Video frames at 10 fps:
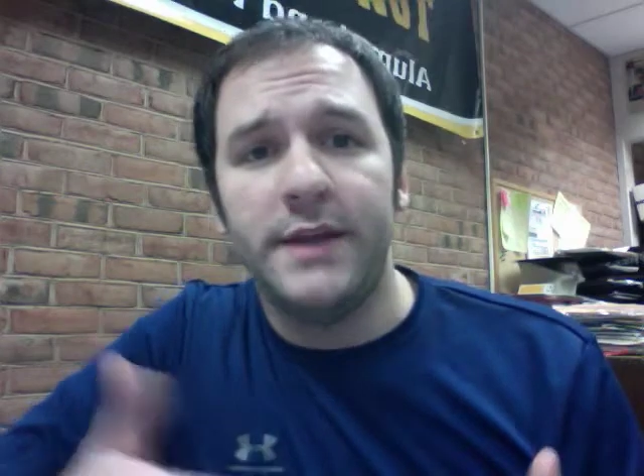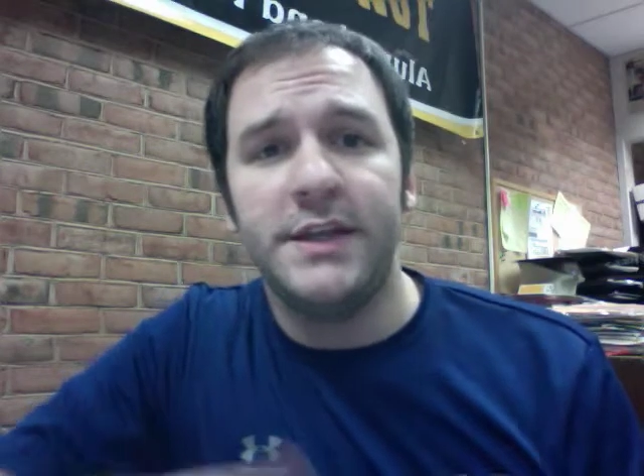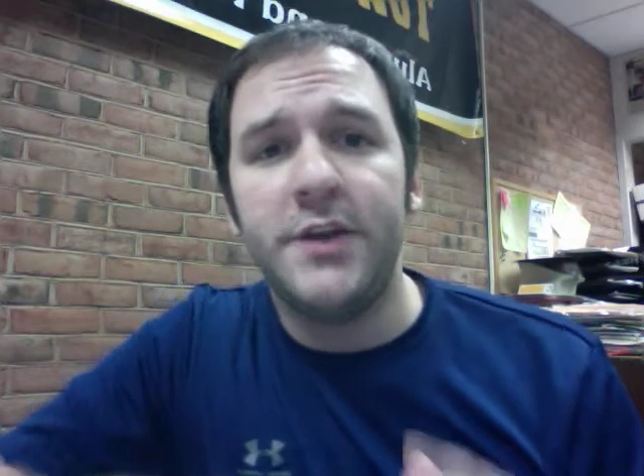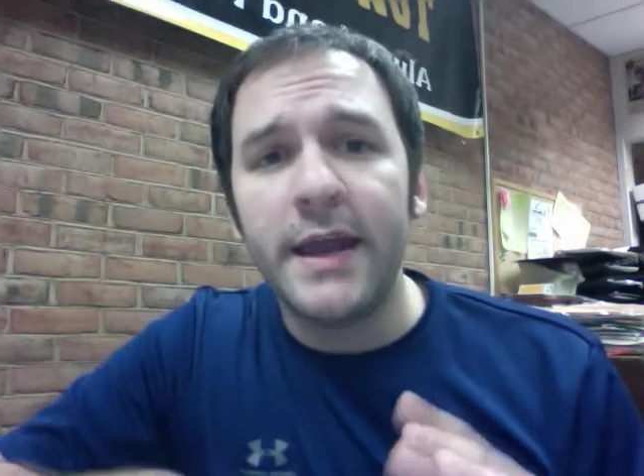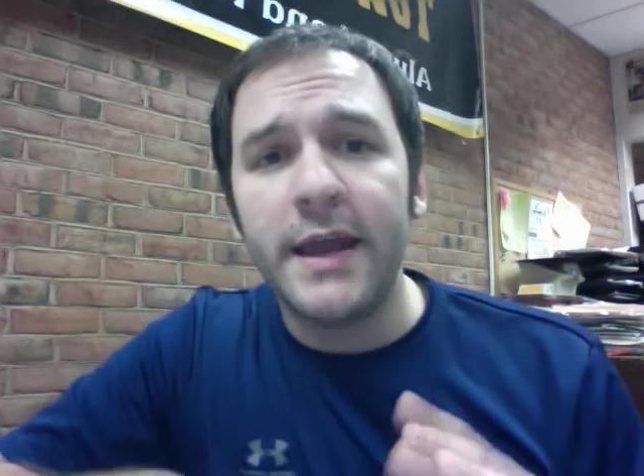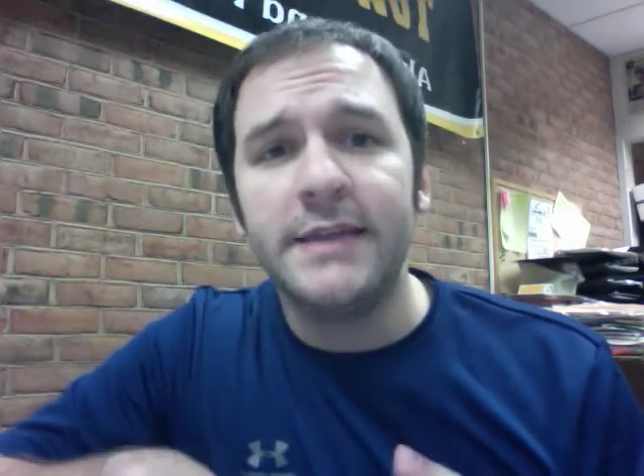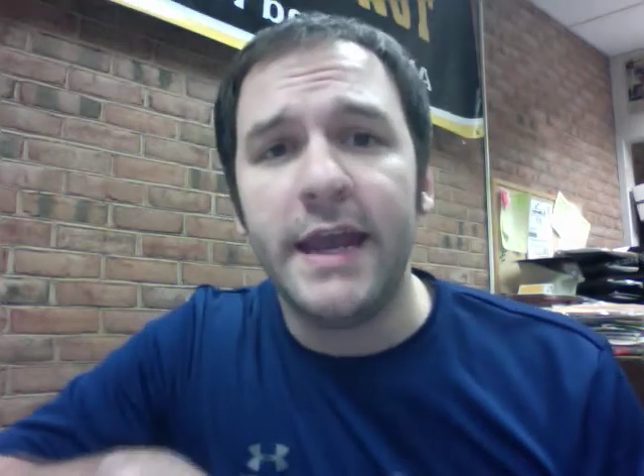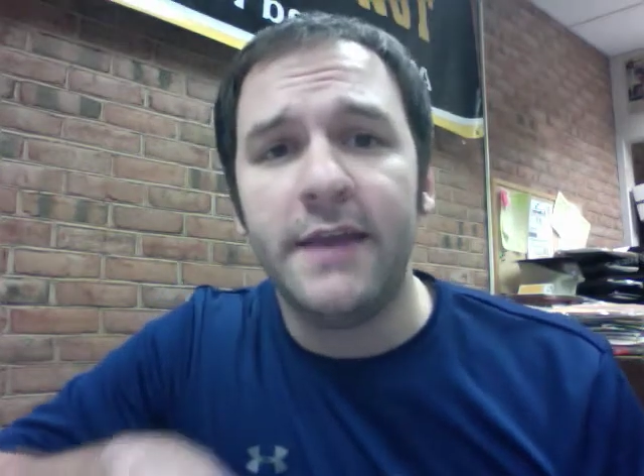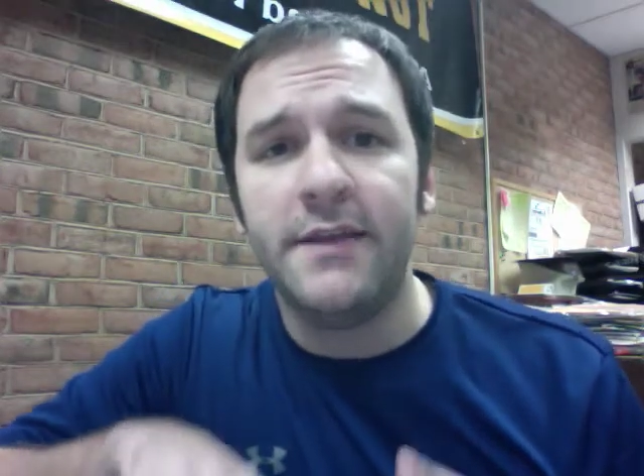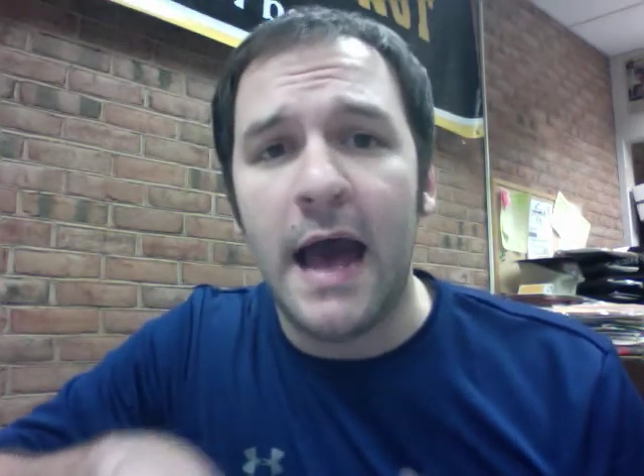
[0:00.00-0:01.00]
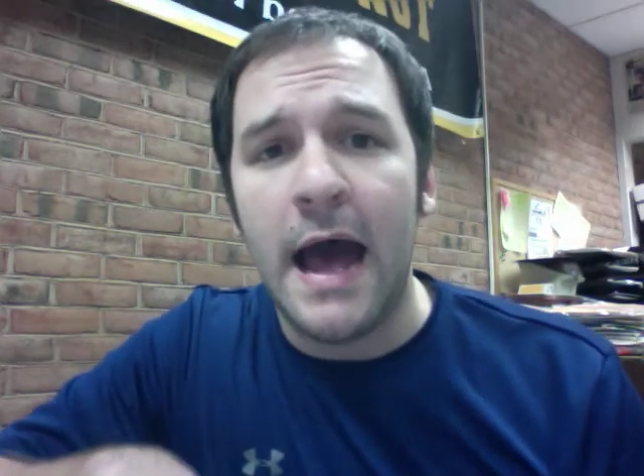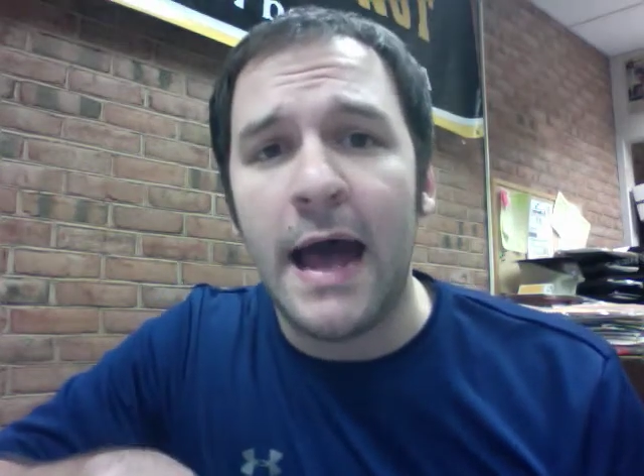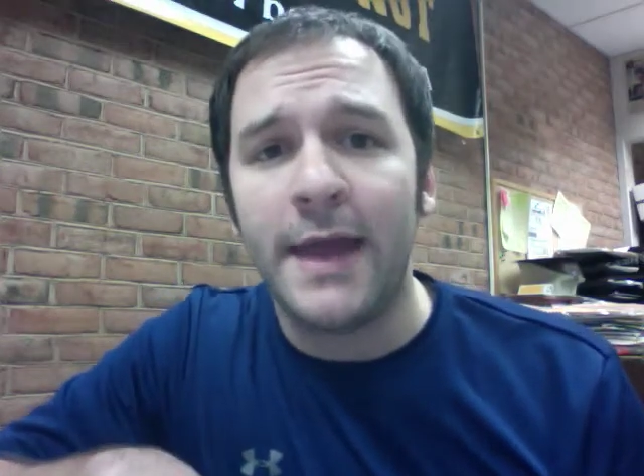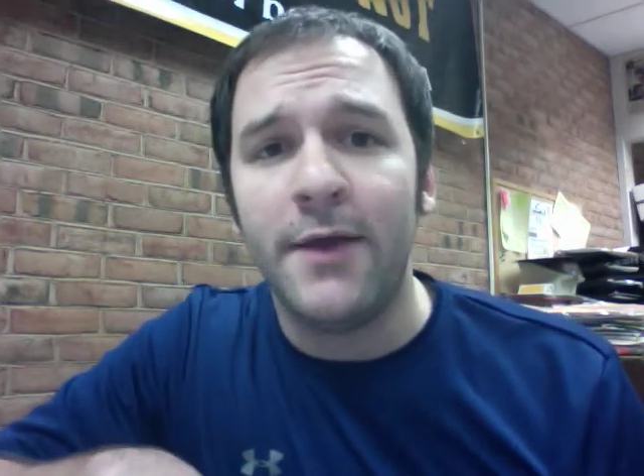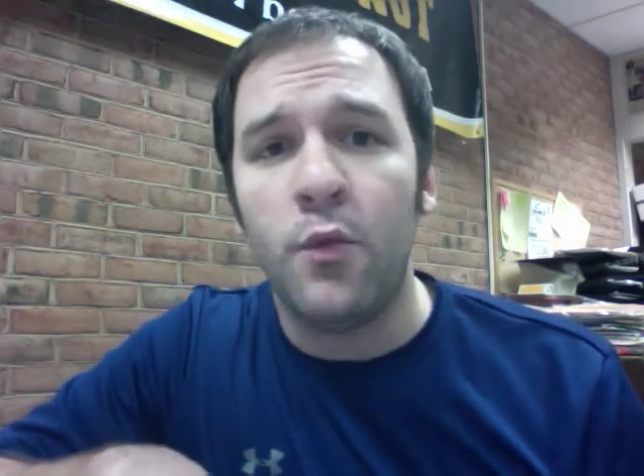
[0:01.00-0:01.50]
is that you got to take the
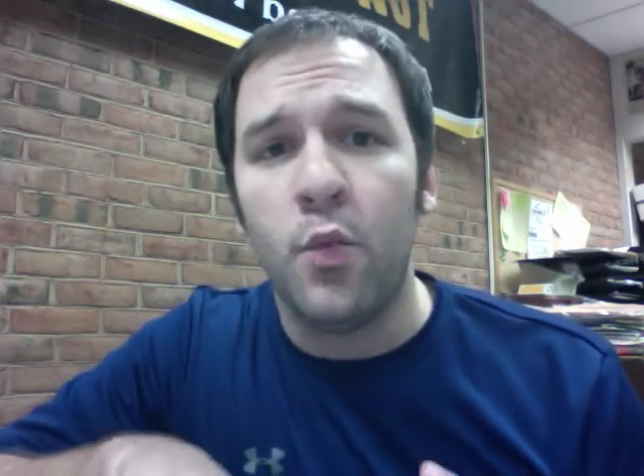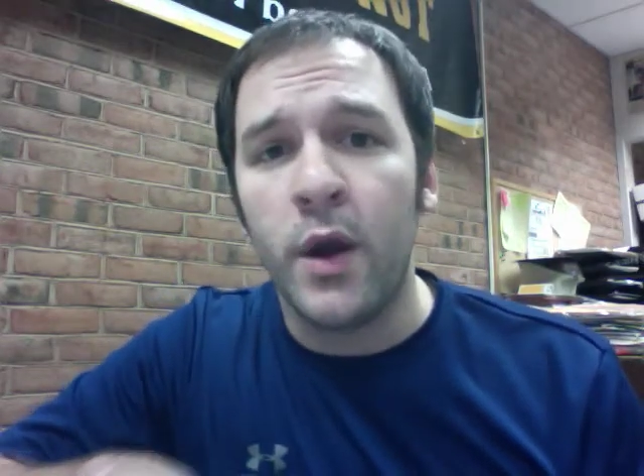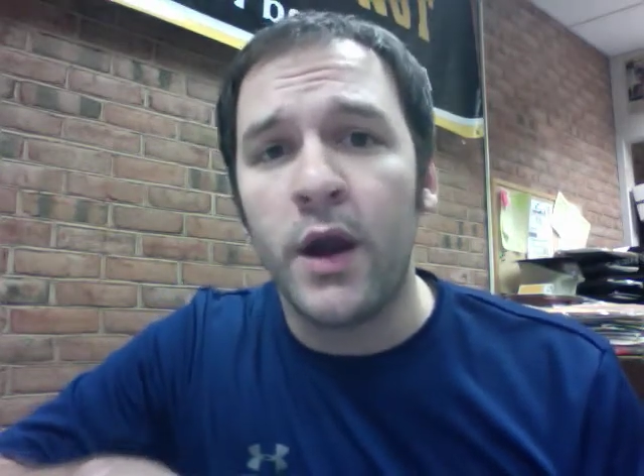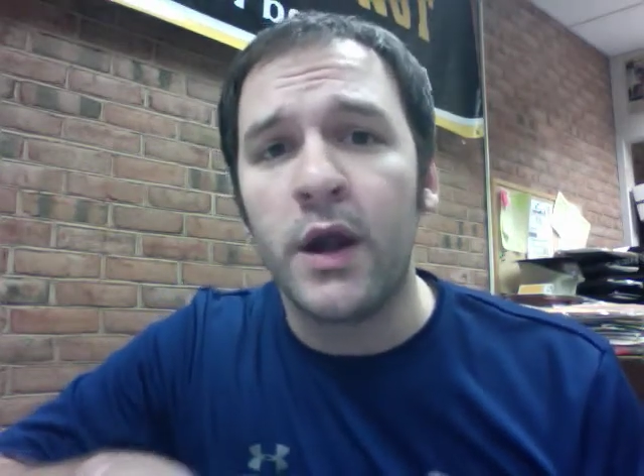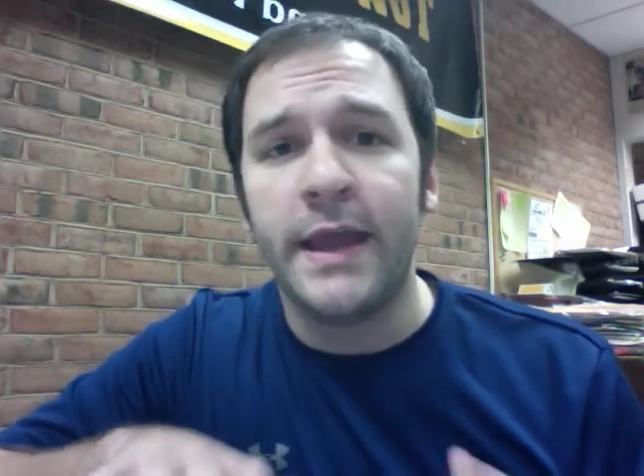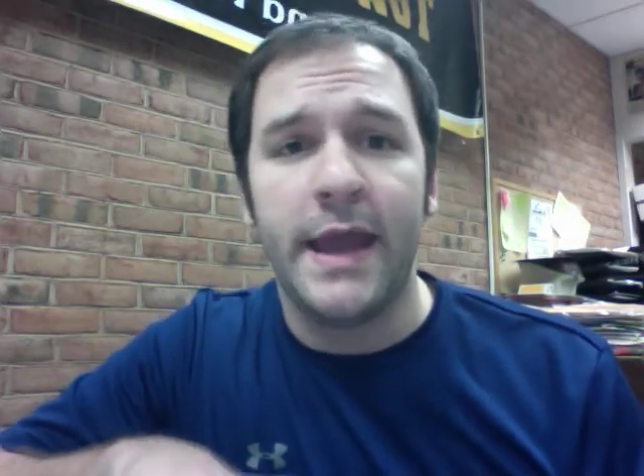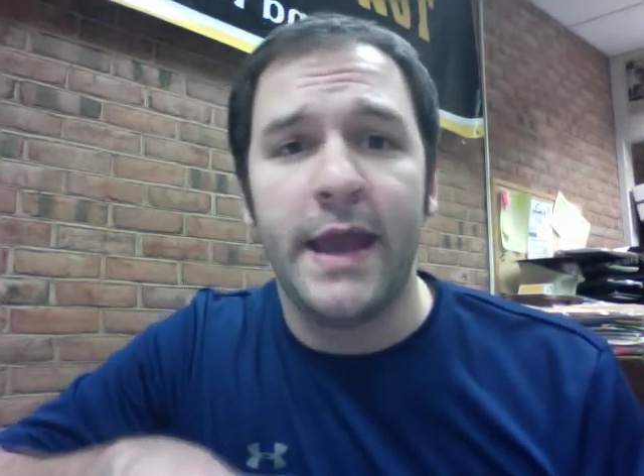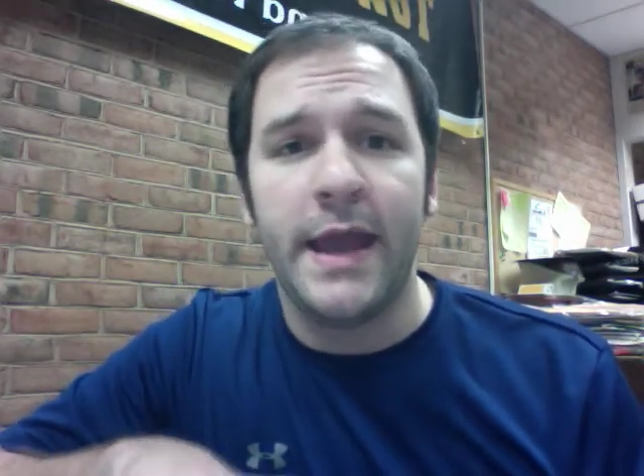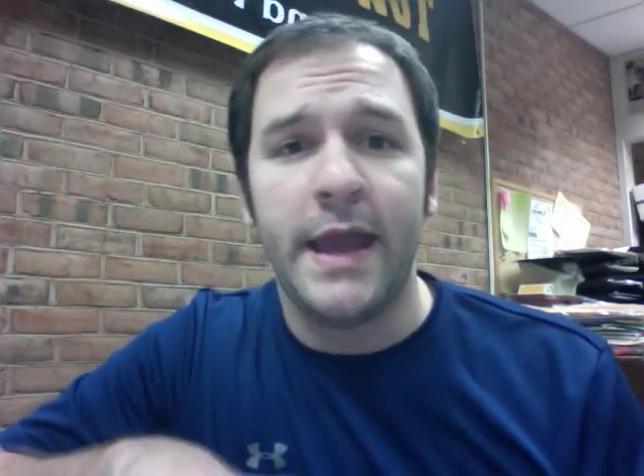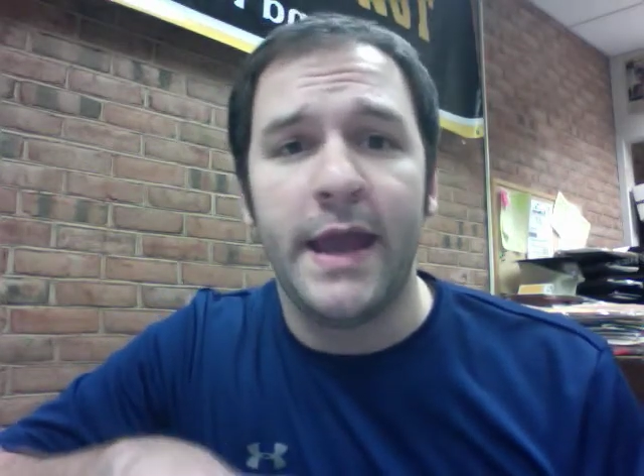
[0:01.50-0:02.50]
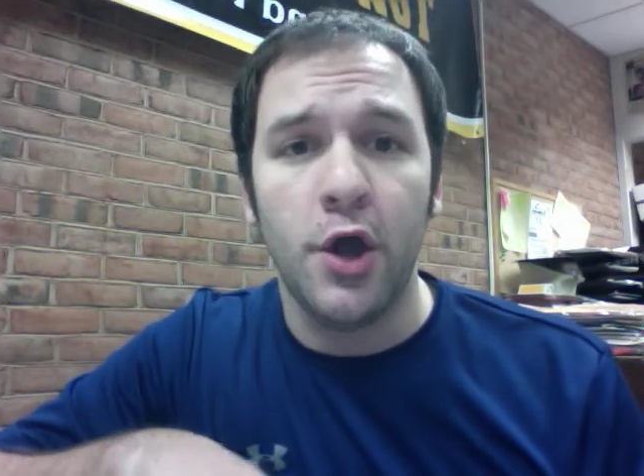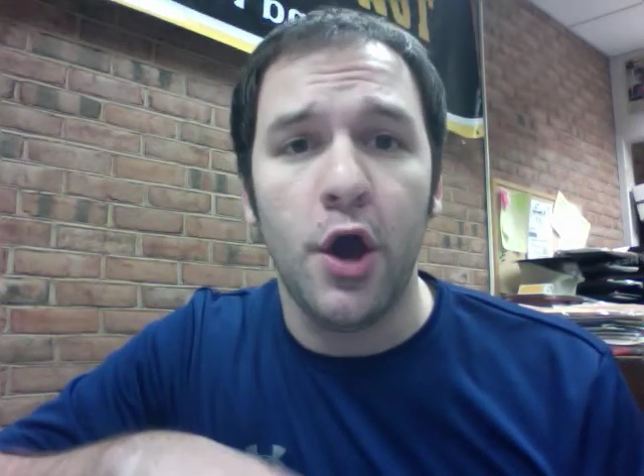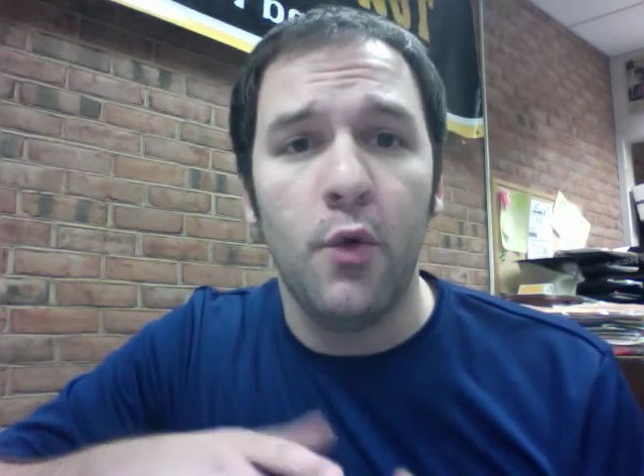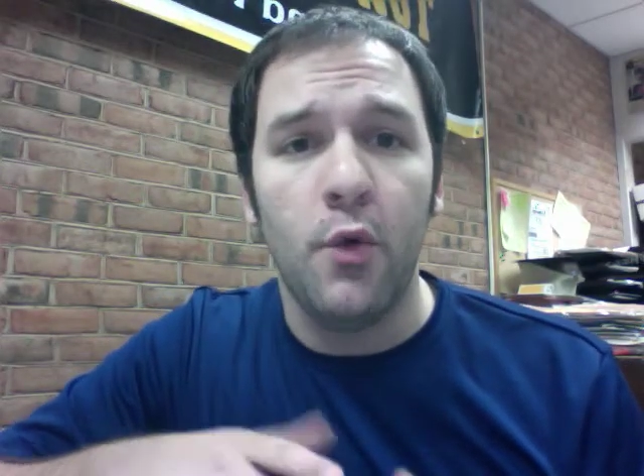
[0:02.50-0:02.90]
eye where it can't usually go.